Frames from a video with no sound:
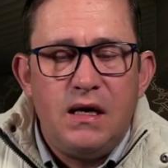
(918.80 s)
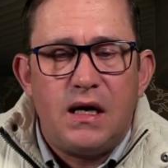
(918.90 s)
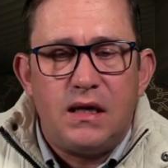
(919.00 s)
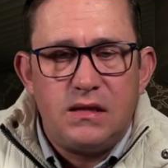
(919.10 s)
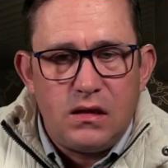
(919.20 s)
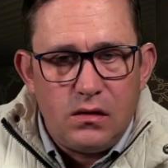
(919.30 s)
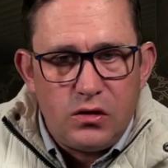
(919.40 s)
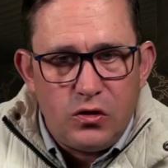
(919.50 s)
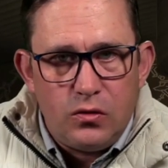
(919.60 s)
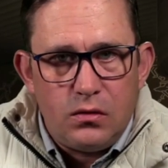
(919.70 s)
until
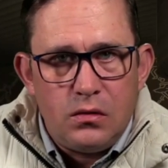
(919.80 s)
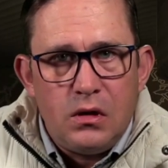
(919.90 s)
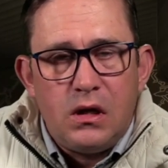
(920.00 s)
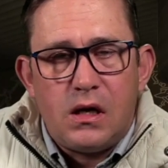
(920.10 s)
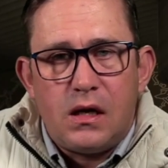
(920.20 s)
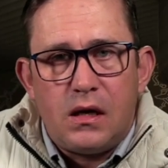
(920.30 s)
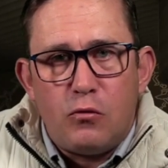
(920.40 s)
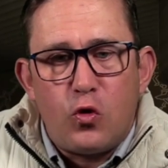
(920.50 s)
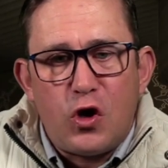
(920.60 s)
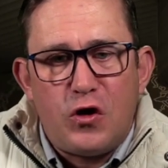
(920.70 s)
you are
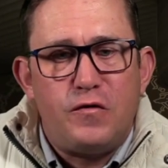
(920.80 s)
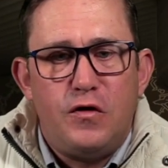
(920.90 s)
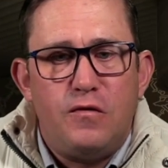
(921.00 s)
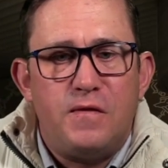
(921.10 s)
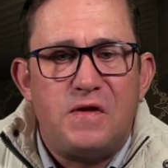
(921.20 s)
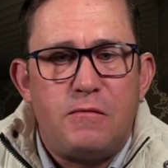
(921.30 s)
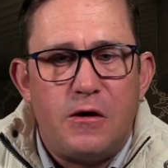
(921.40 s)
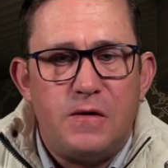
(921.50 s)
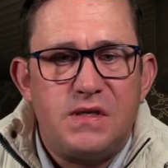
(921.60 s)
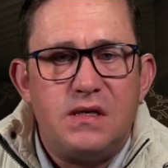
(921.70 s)
more confident with the
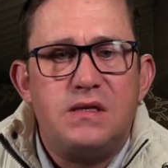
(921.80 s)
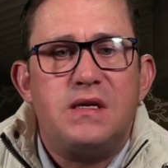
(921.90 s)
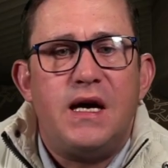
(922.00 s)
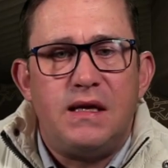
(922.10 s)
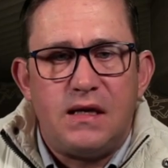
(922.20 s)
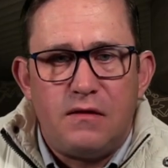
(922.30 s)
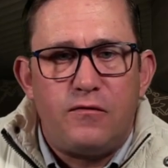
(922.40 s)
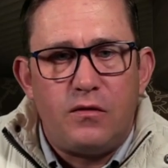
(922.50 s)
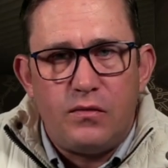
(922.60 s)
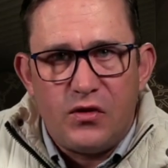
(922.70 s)
process. And then
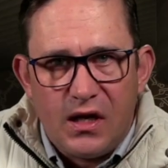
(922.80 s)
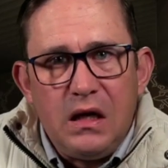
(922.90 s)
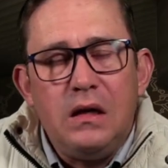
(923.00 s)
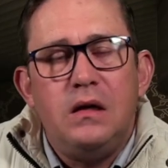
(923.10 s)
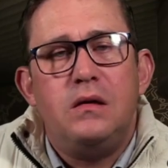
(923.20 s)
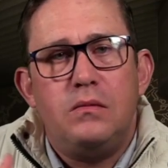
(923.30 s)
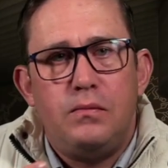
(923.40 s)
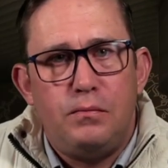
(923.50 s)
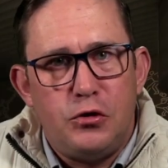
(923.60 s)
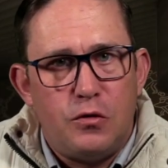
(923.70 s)
from there,
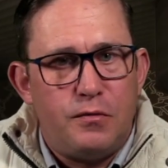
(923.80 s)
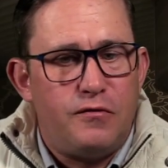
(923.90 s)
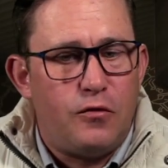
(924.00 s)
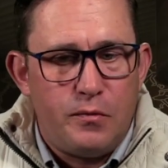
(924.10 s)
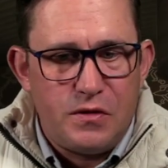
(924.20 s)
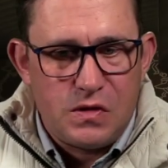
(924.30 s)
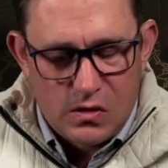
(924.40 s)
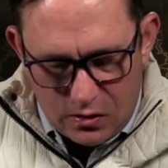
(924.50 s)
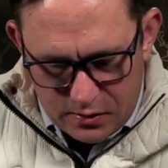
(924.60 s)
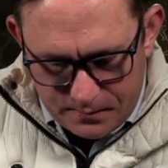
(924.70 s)
put your performance
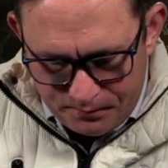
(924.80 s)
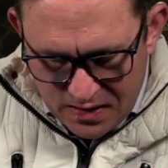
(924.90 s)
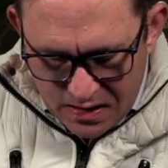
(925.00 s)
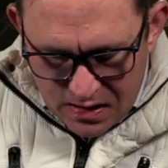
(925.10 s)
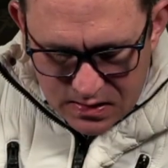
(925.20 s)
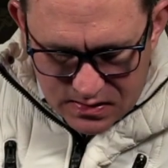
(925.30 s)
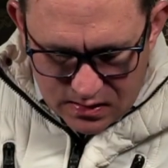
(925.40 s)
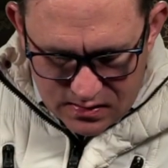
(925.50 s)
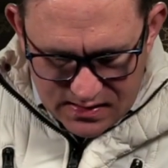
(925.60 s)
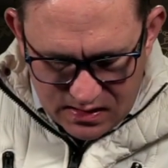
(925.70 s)
on.
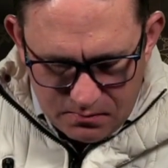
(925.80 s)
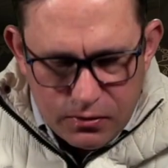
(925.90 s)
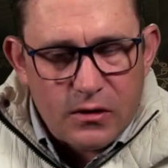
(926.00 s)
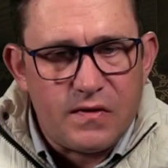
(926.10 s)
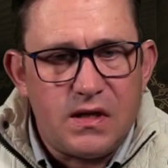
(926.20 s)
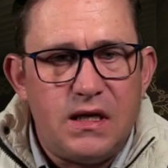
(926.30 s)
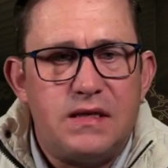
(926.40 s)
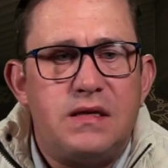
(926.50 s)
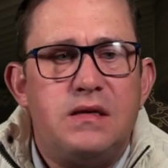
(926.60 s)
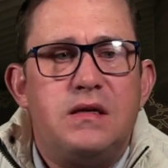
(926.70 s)
So the second part of the
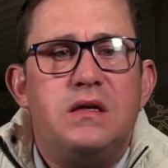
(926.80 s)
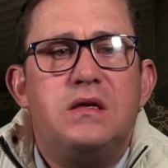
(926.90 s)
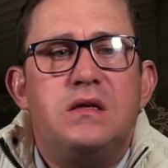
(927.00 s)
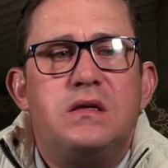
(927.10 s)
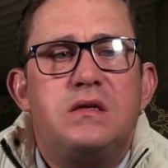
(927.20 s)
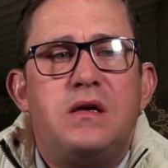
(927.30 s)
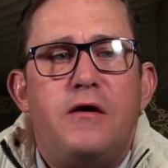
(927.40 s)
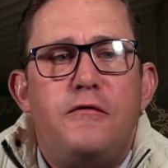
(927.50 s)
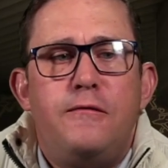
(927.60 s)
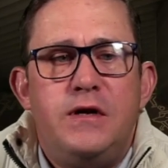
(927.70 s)
lesson is
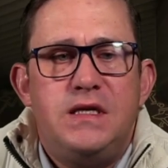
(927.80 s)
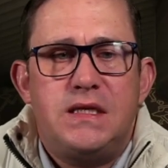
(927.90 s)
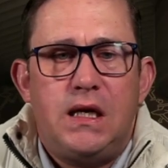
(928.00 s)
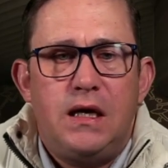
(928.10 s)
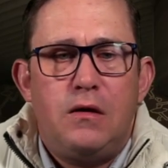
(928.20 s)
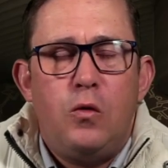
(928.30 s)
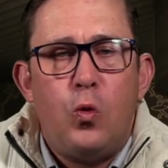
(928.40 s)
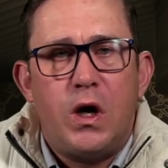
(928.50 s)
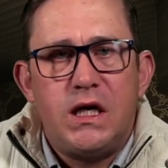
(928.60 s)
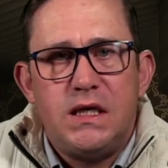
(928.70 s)
freestyling.
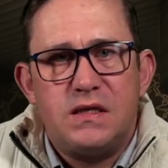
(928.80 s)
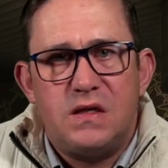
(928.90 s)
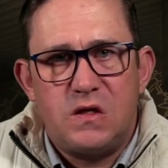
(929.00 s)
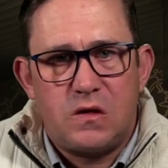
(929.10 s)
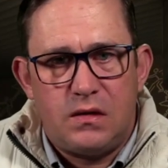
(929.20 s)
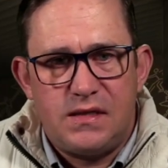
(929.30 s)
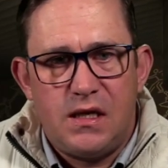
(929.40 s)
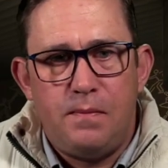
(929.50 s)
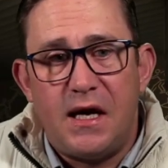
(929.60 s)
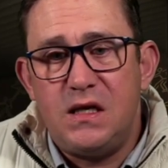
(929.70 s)
What is this
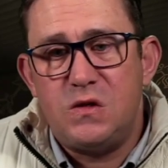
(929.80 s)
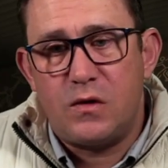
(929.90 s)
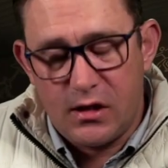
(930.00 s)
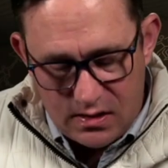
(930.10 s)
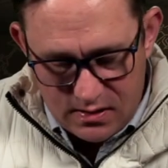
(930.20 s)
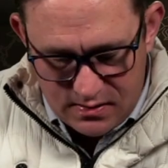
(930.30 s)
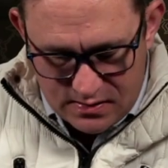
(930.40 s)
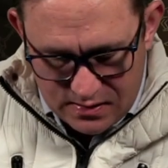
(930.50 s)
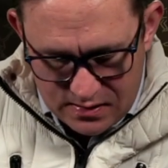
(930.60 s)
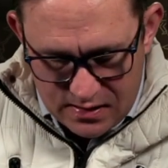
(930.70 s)
concept? That is what it
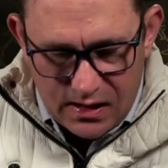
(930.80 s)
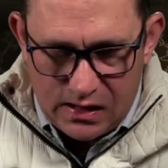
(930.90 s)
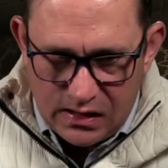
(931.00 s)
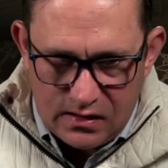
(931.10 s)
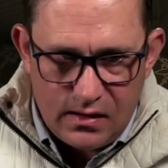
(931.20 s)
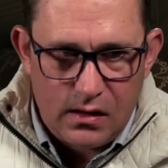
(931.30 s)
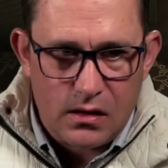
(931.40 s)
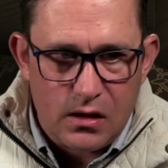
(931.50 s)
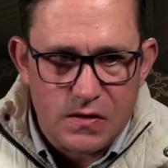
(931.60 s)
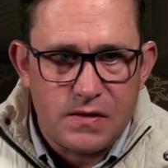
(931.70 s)
is. Anything
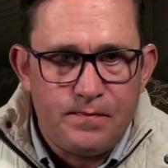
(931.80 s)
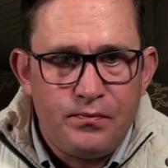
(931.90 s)
goes.